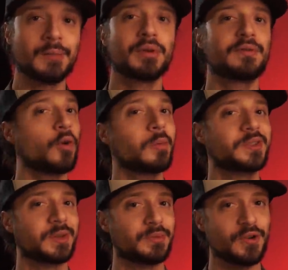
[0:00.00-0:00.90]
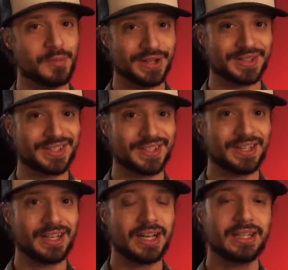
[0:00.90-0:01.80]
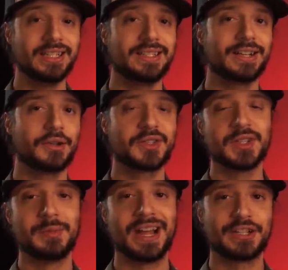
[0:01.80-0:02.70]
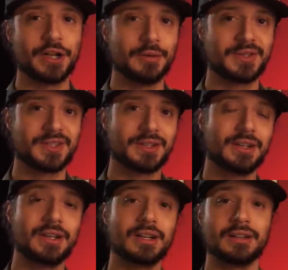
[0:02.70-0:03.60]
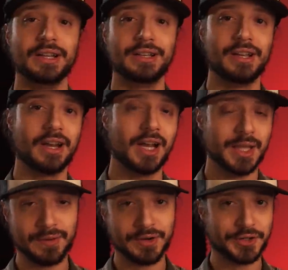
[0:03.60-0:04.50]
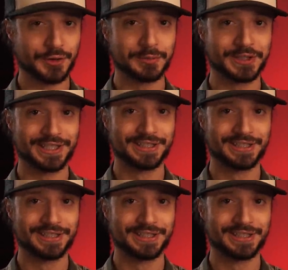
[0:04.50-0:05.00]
Performance improvements. Details in the patch notes. Link in the video description.